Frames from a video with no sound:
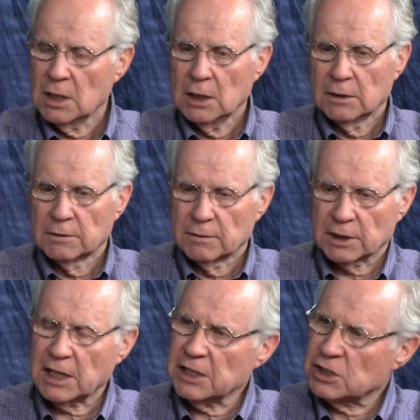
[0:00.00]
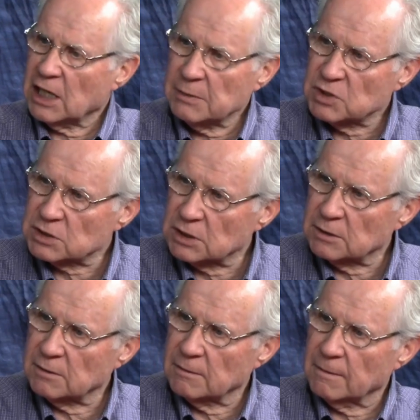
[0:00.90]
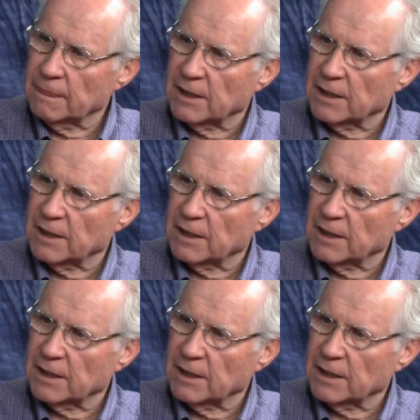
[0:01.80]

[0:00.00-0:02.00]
Well, and the that's King my James Bible is, too.